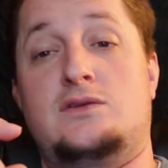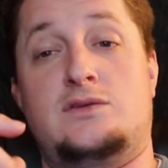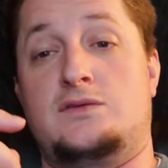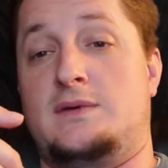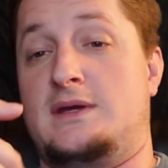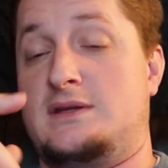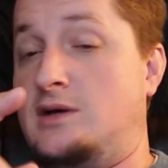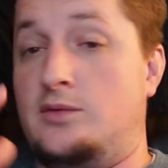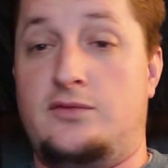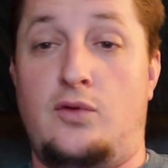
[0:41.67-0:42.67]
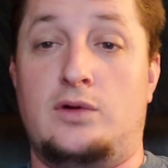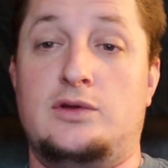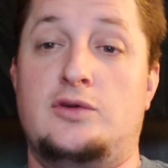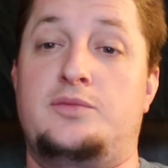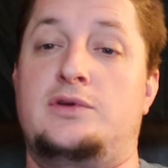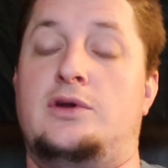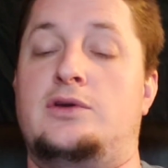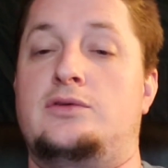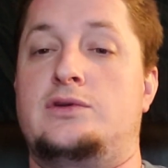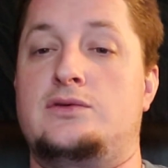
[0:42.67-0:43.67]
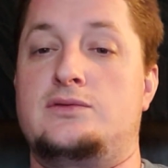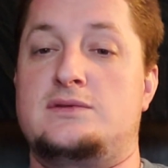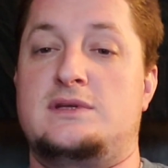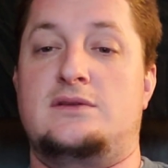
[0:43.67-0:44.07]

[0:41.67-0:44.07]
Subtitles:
doing a double for loop, you'd use